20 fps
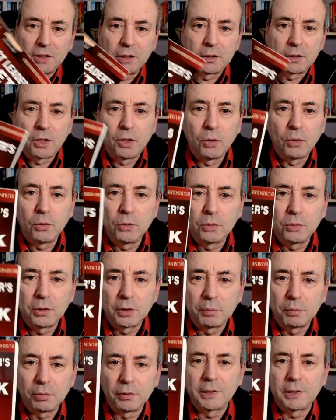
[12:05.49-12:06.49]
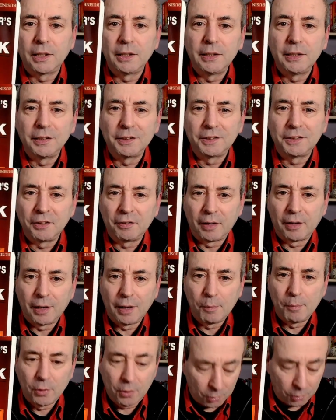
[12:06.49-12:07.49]
It's called The Project Leader's Secret
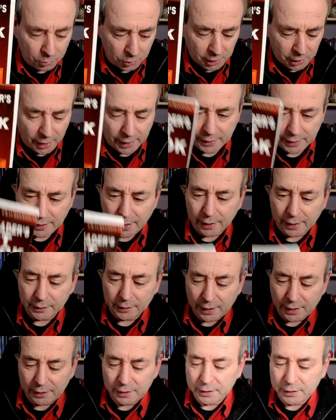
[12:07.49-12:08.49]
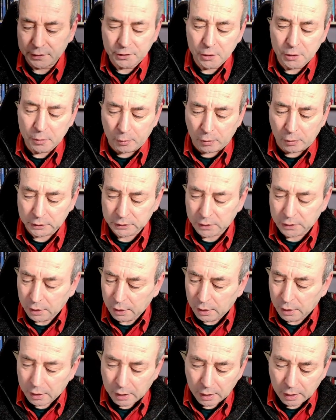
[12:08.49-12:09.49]
Handbook, All Change. And it's actually two books
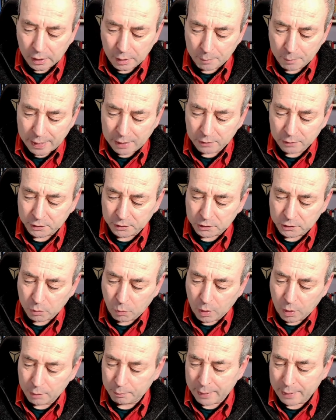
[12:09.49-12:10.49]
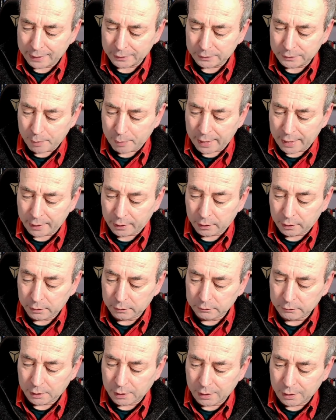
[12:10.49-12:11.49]
bound into one, back to back.
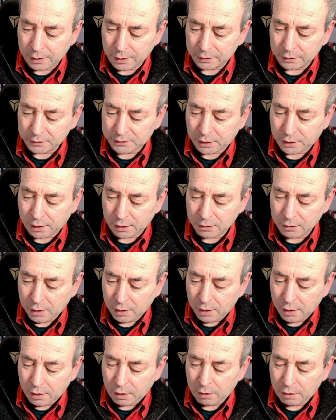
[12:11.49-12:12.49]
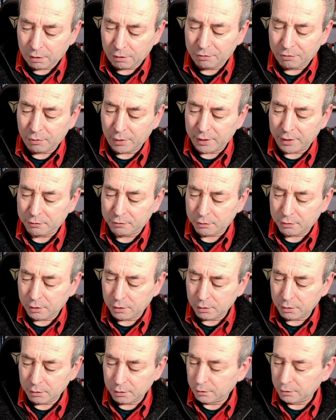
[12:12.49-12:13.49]
So halfway
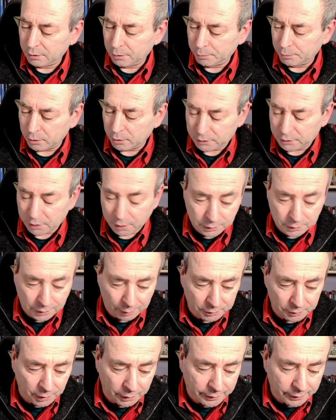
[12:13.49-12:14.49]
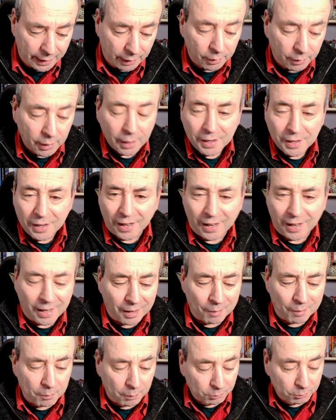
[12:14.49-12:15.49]
through, the book turns upside
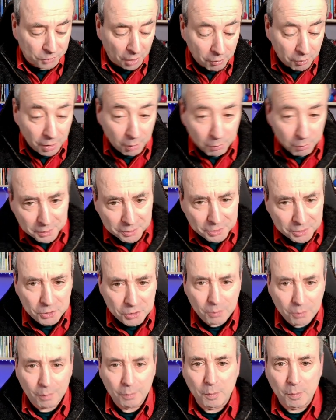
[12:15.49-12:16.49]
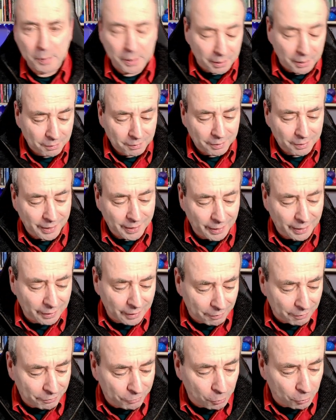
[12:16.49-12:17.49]
down. Don't know whether the new one will be
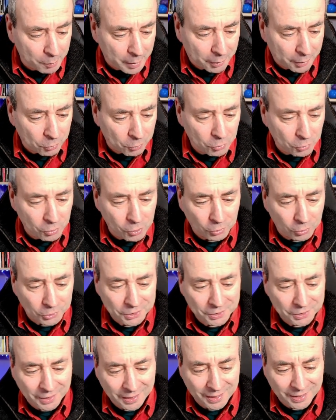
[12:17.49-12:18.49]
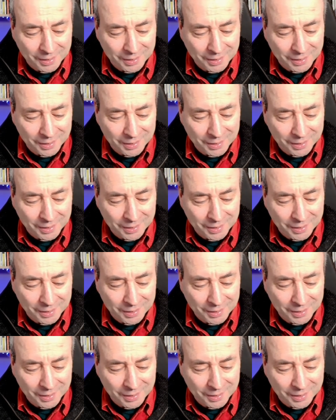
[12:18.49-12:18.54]
in that format or not.